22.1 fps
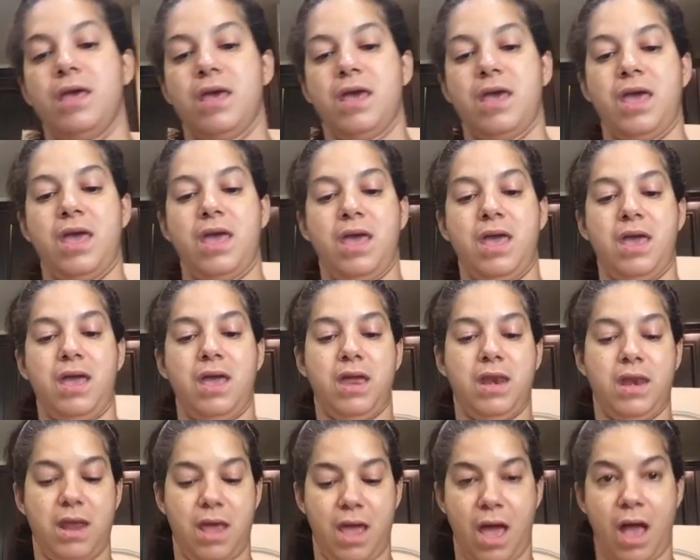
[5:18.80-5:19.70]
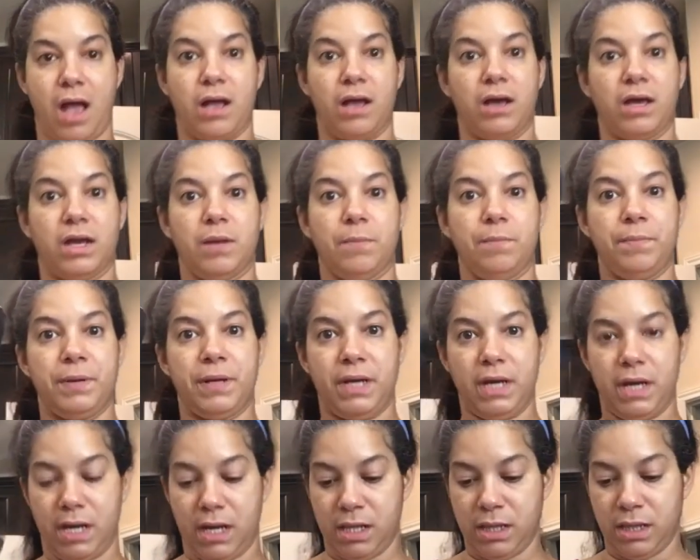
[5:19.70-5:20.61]
And I'm gonna put
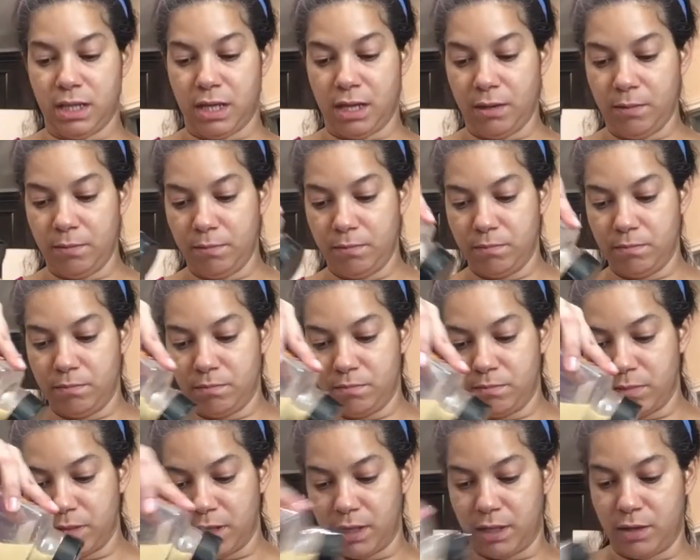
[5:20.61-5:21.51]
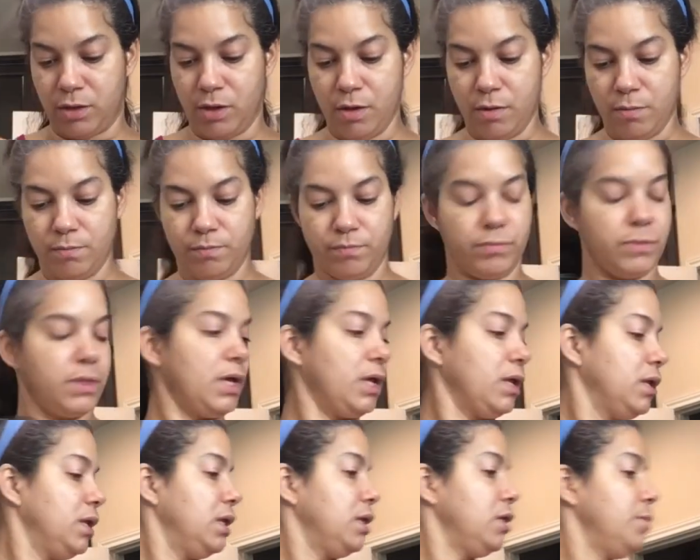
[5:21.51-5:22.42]
it in there. There you go. A
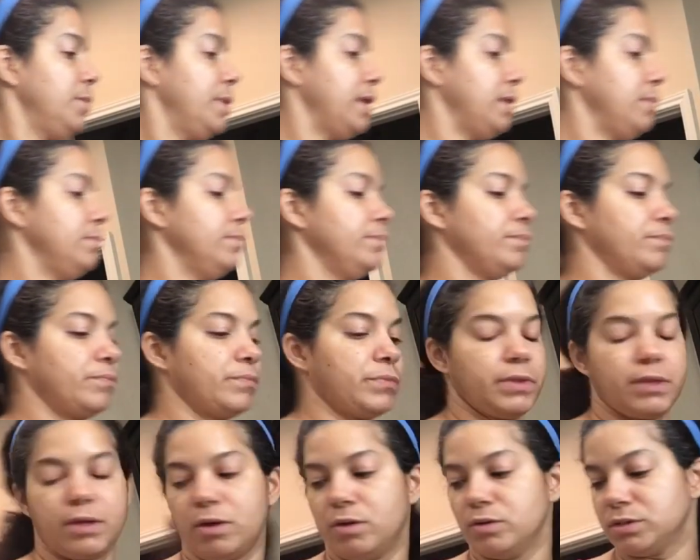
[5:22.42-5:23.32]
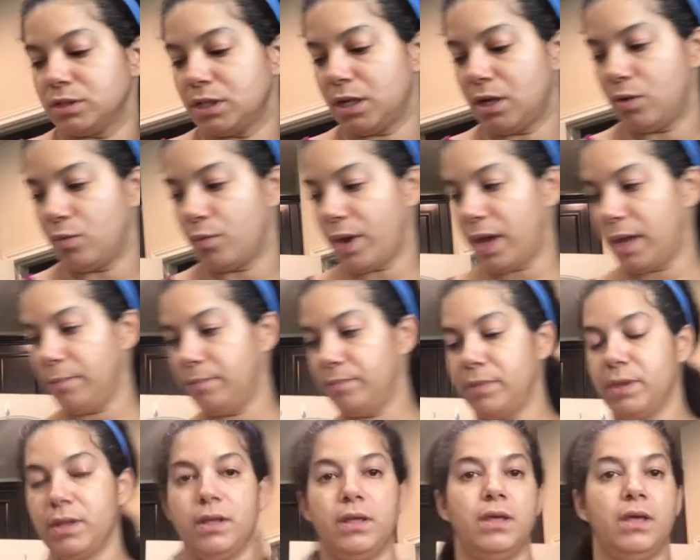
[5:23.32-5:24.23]
little bit goes a long way.
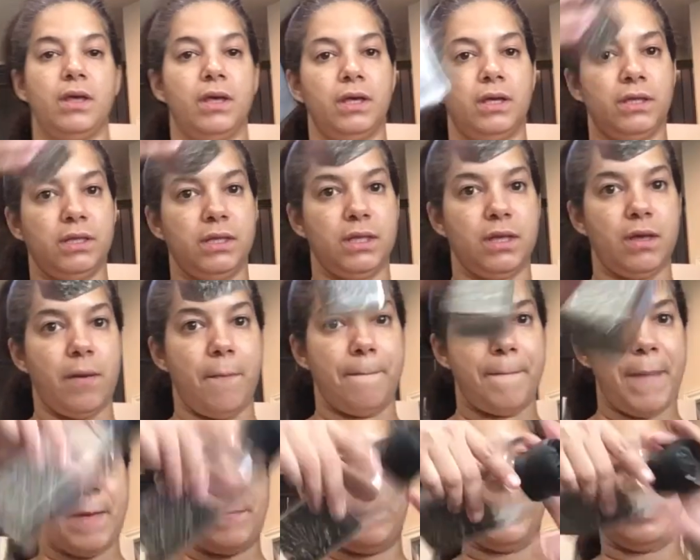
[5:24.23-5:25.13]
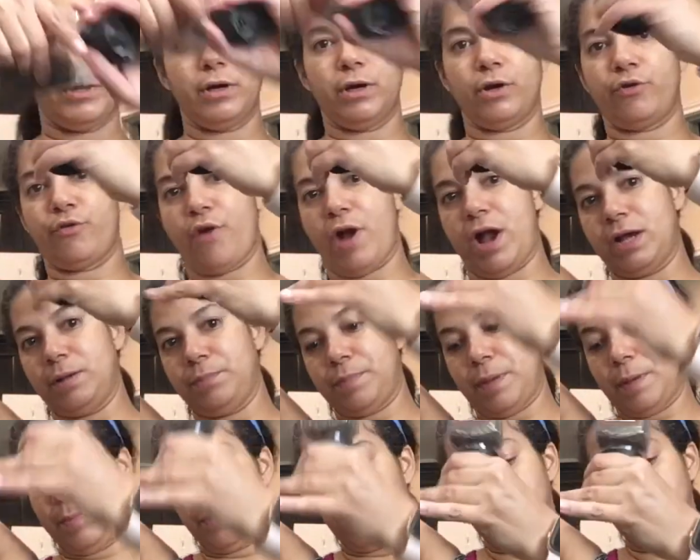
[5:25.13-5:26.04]
Pepper, ground
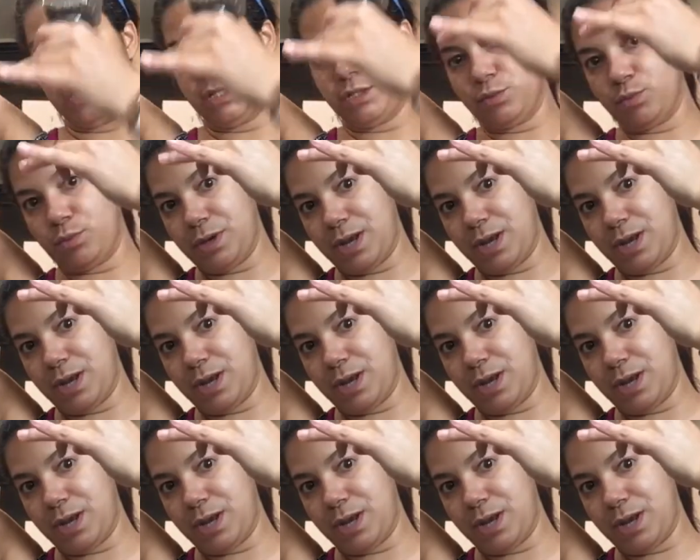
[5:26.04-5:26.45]
pepper. This one